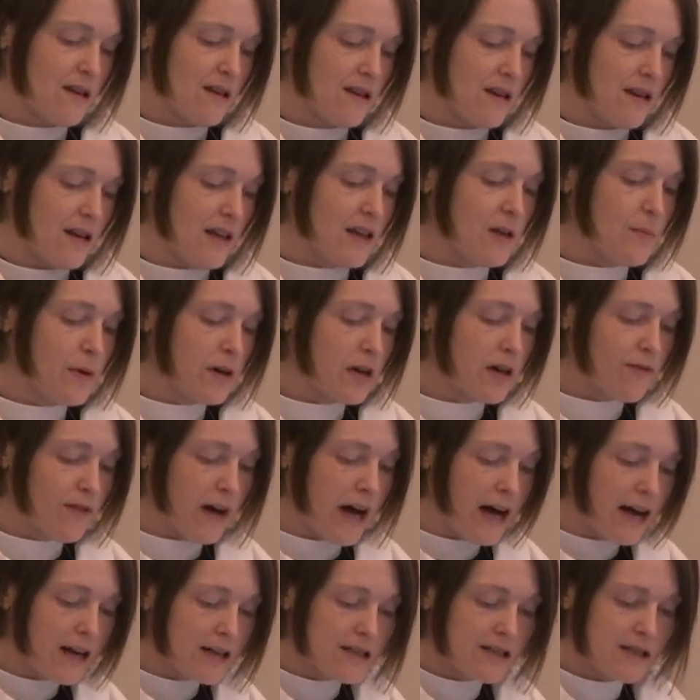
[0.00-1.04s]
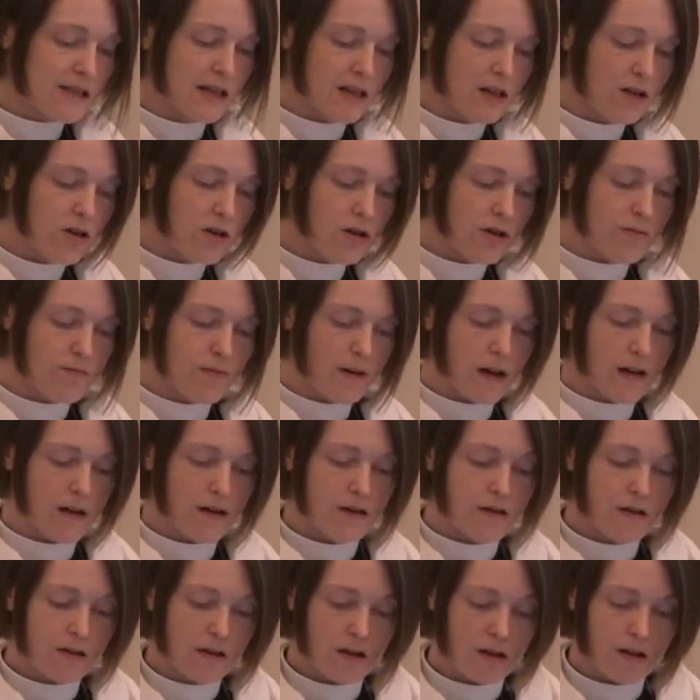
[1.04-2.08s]
In the book of Acts that Kurt
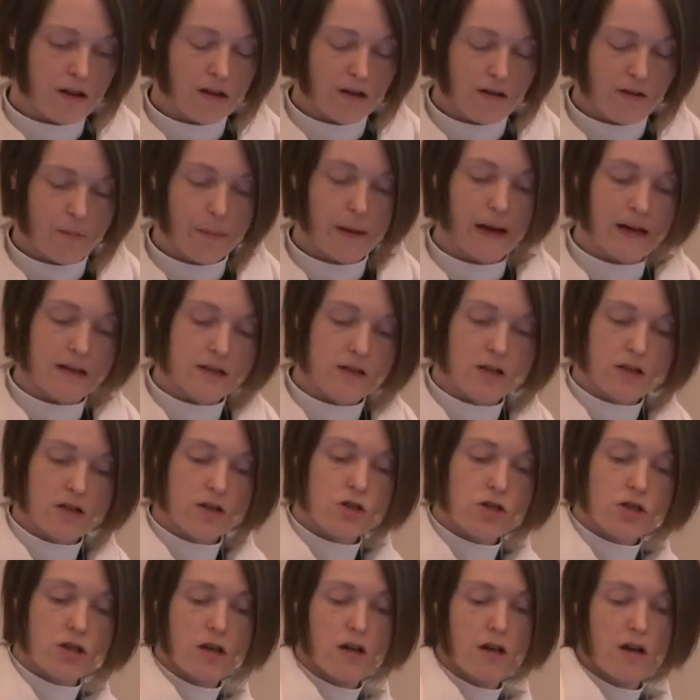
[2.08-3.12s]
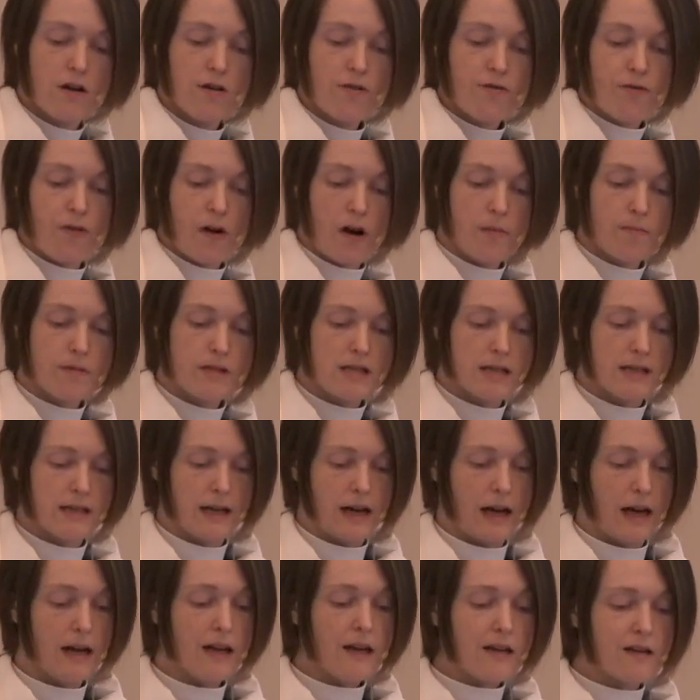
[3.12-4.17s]
read the passage from
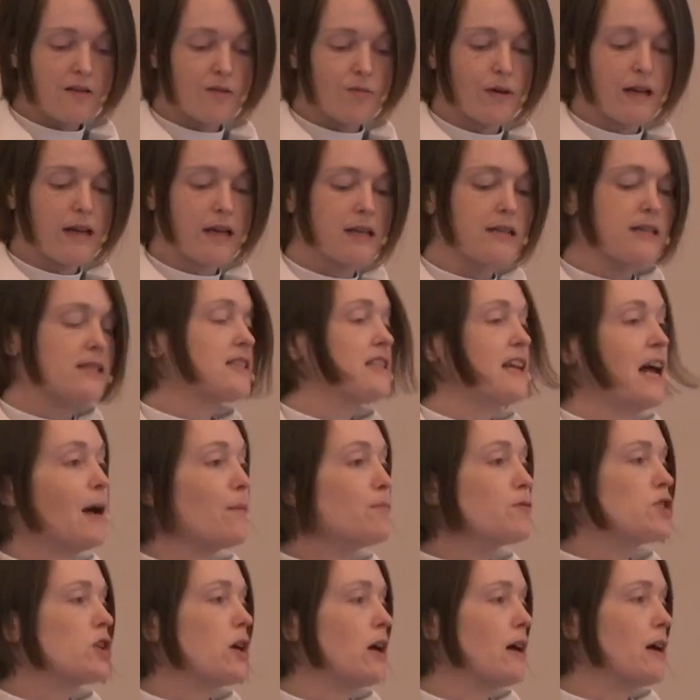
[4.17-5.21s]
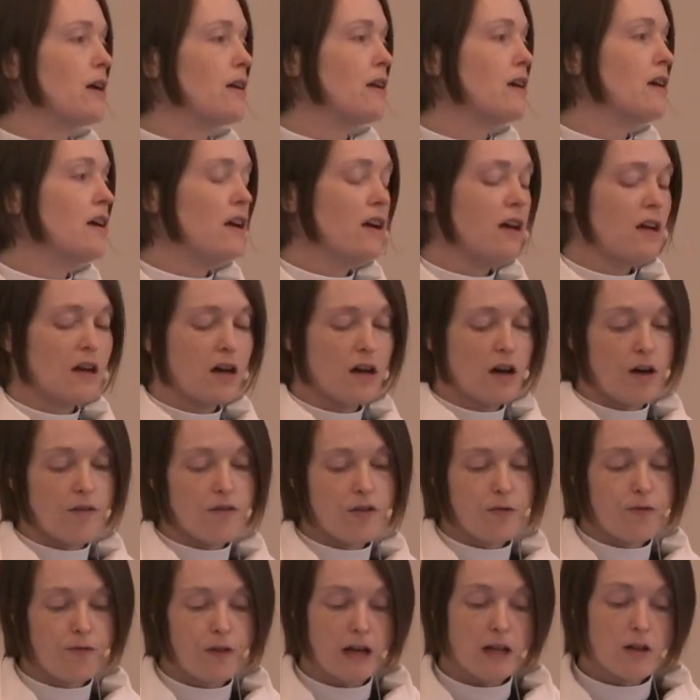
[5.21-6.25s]
today, we get a snapshot of
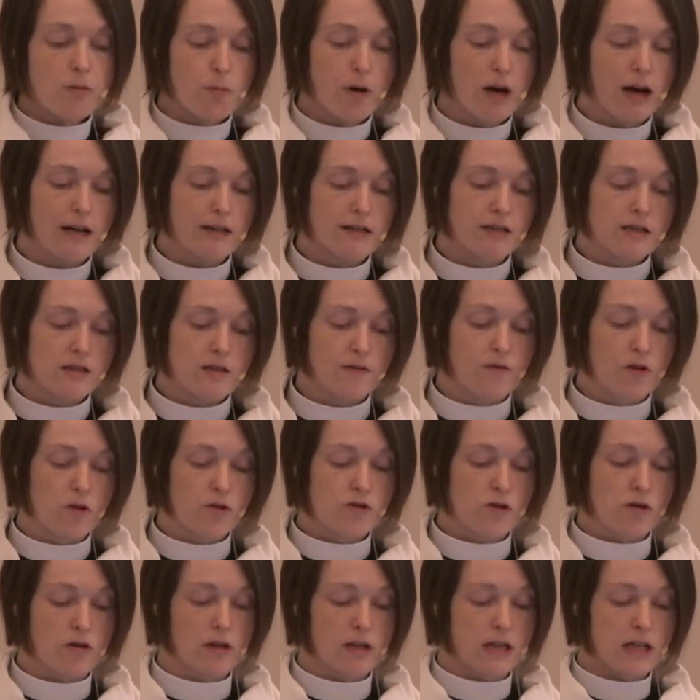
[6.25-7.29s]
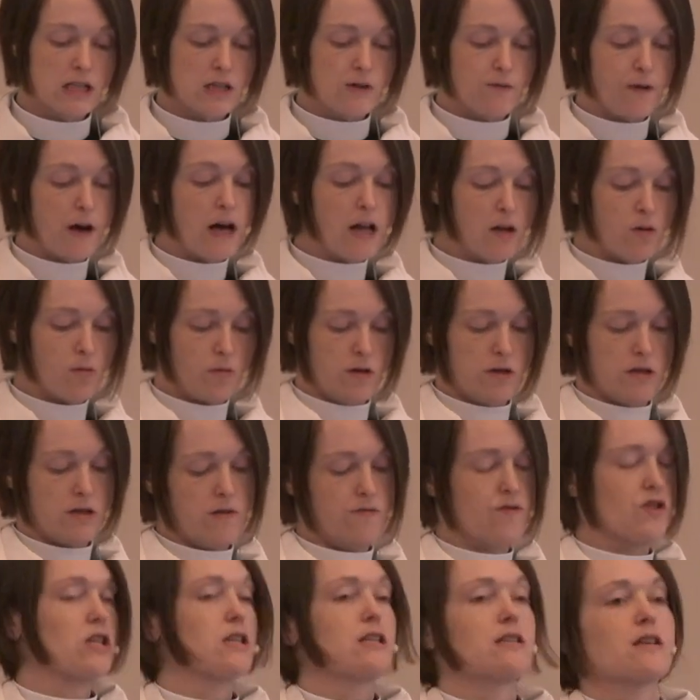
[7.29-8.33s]
the faith practice of those earliest followers
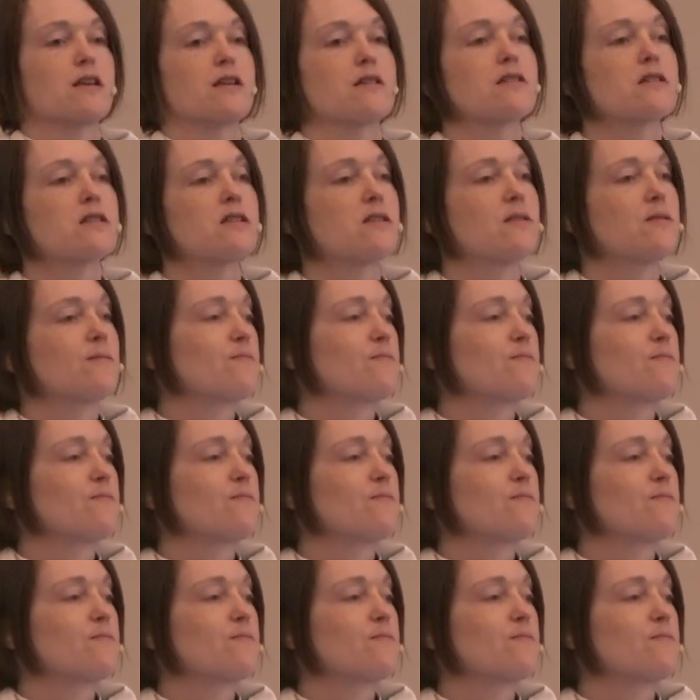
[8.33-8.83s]
of Jesus.